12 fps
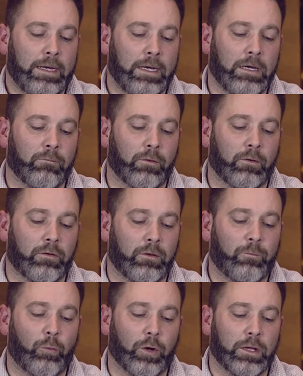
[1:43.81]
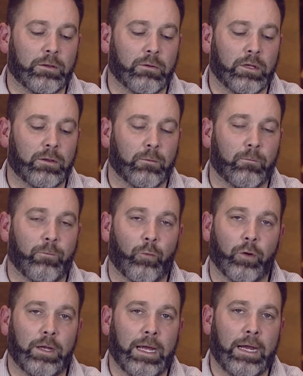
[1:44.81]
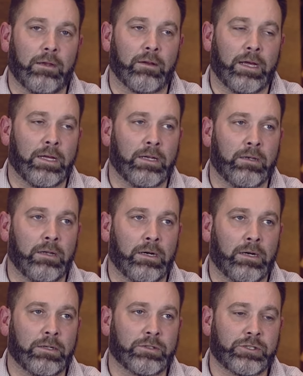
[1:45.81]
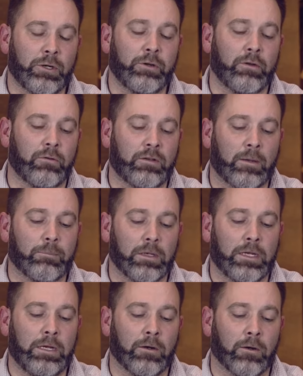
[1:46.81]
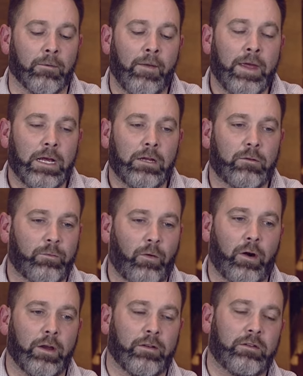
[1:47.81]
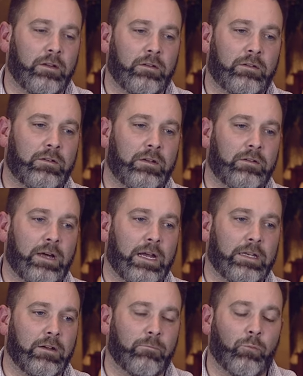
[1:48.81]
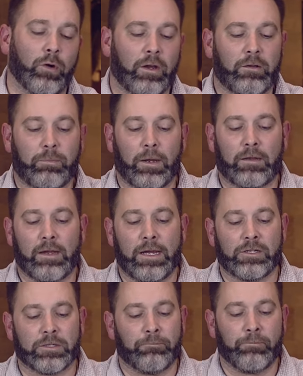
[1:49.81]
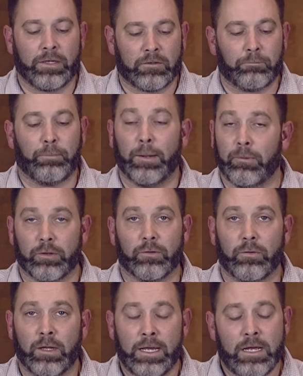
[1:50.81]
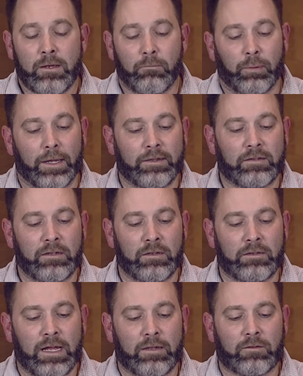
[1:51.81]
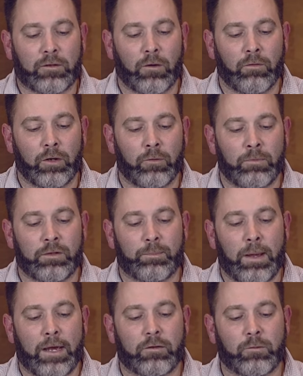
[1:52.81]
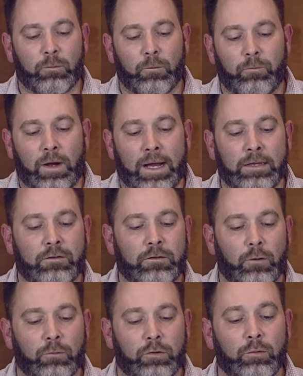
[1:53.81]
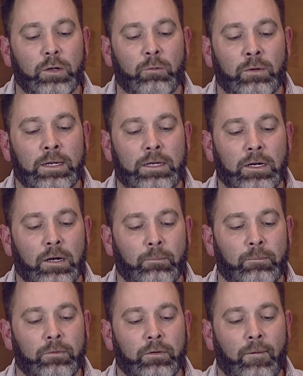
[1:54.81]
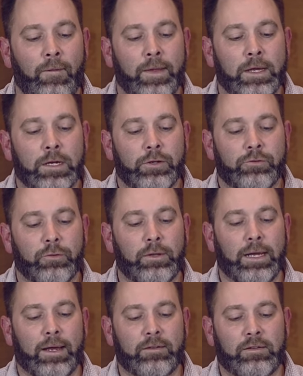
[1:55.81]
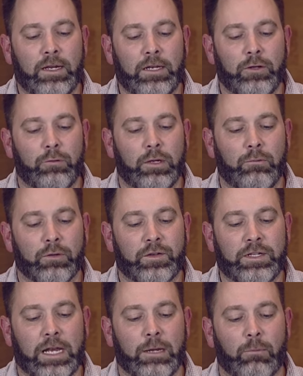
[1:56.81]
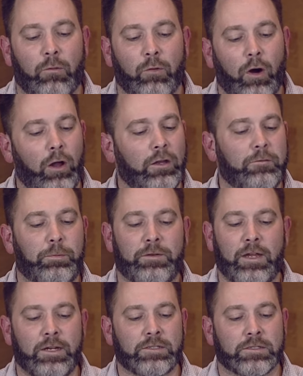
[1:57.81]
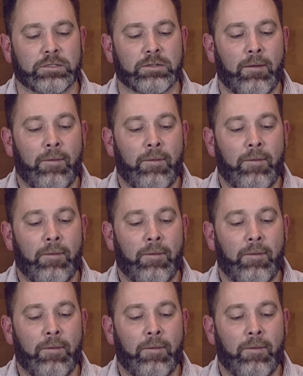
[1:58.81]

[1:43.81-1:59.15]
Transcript: in verses forty-three through forty-eight and uh, show you something here as far as this, this idea of more expectation. It's biblical. Blessed is that servant whom his master will find so doing when he comes. Truly I say to you, he will set him over all his possessions.